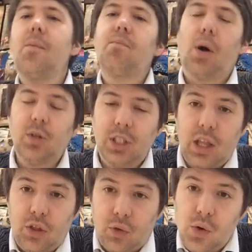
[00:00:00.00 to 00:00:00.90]
post
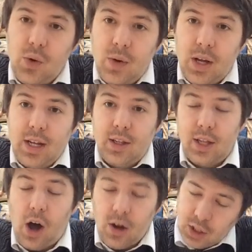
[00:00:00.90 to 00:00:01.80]
it through
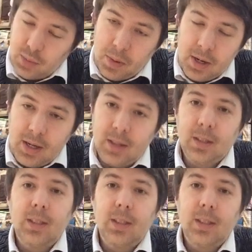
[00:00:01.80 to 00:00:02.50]
the Hotspur